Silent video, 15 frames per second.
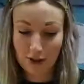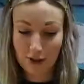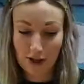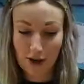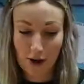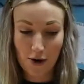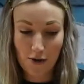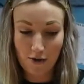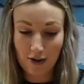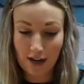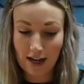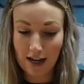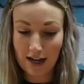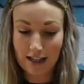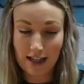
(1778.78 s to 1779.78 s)
So hopefully,
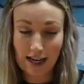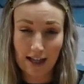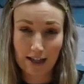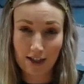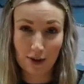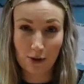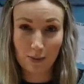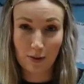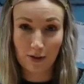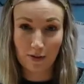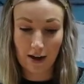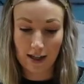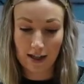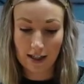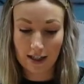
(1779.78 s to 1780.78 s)
like I say, there's a couple of
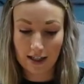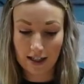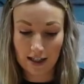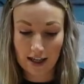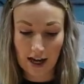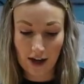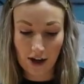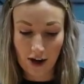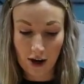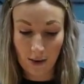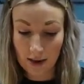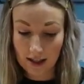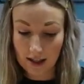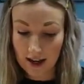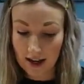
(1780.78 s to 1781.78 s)
ideas to get you
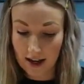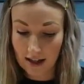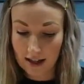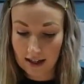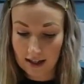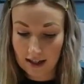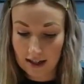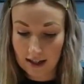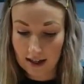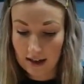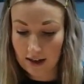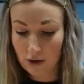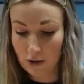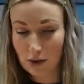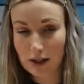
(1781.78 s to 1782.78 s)
going there.
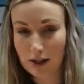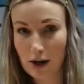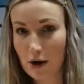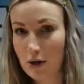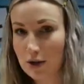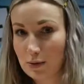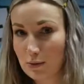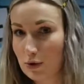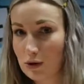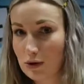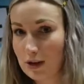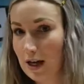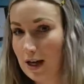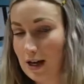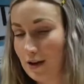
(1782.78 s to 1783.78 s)
There's always loads more
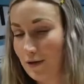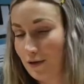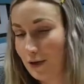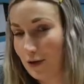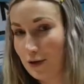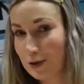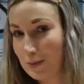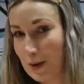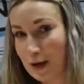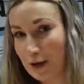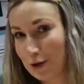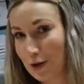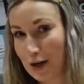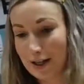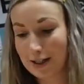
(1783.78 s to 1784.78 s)
online if you use
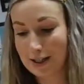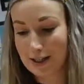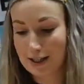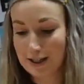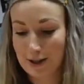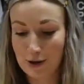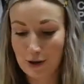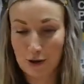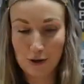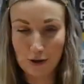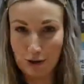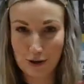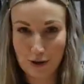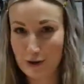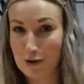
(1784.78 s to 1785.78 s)
Pinterest. There's
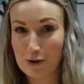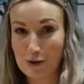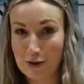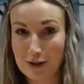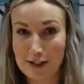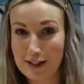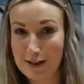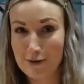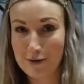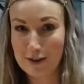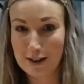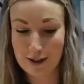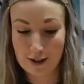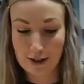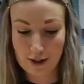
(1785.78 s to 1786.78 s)
hundreds and hundreds of different
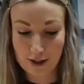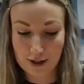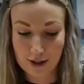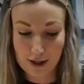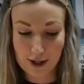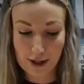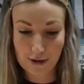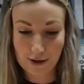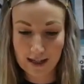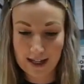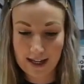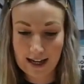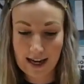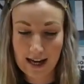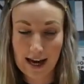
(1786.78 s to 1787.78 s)
things you can do,
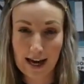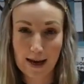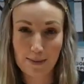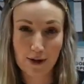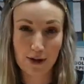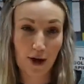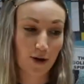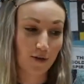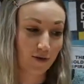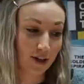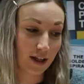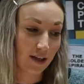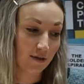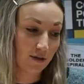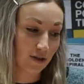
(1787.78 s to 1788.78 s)
and hopefully
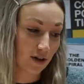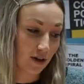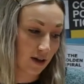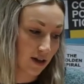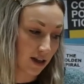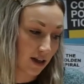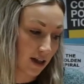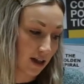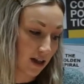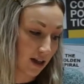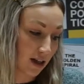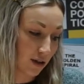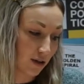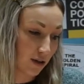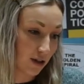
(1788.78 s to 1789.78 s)
you've got
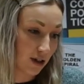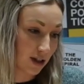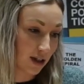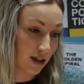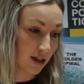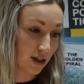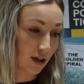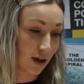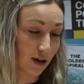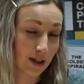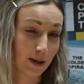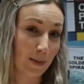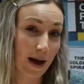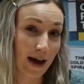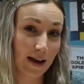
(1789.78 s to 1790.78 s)
a good starter
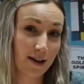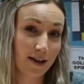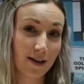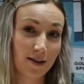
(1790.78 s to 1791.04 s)
pack